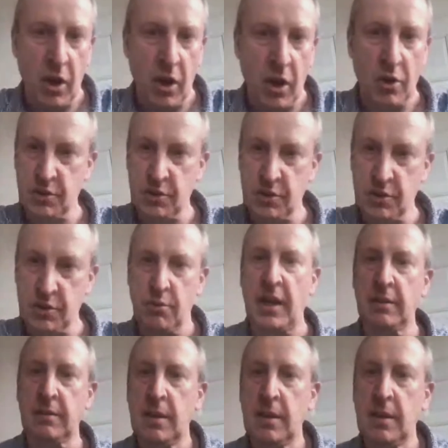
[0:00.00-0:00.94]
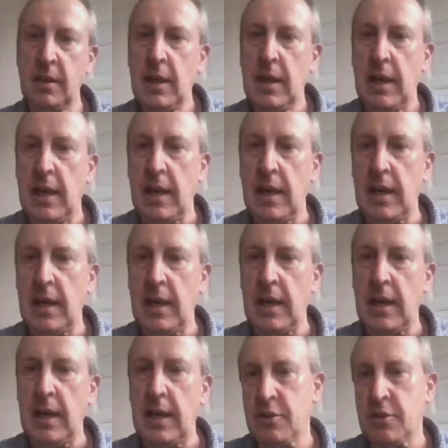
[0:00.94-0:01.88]
long, right? Uh,
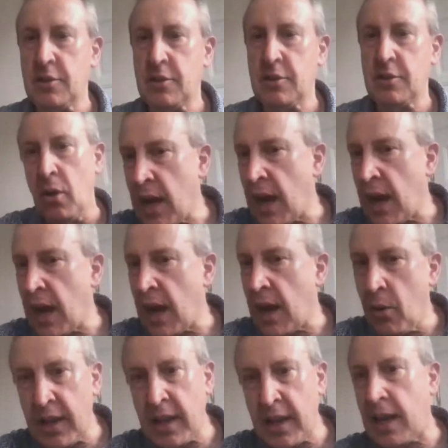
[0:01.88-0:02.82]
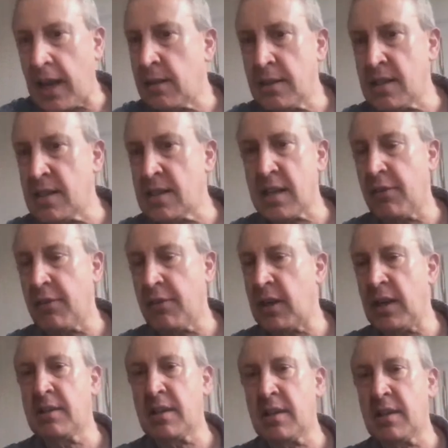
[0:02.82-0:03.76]
so now again, this is a very
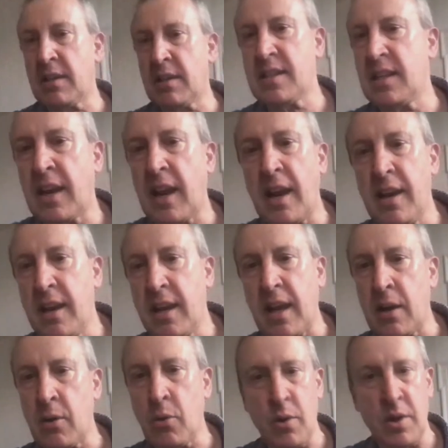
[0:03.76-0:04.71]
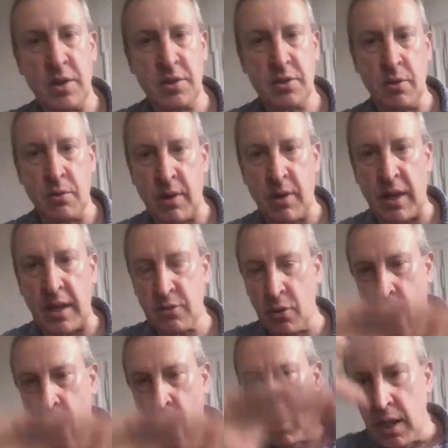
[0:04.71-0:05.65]
interesting analytical question, right?
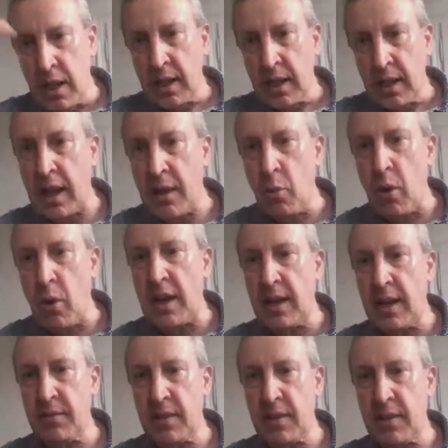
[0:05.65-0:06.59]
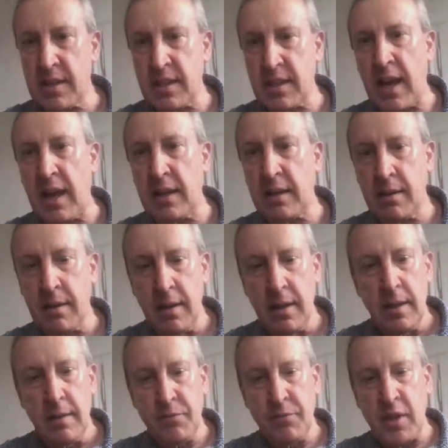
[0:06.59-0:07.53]
So can one understand
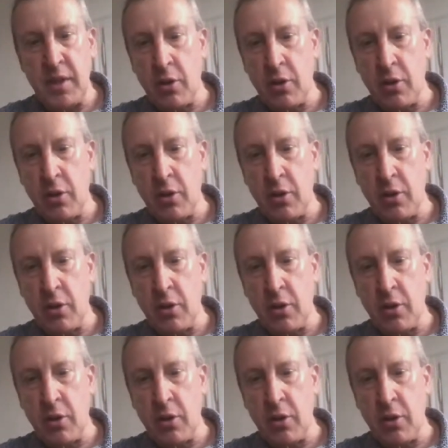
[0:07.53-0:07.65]
the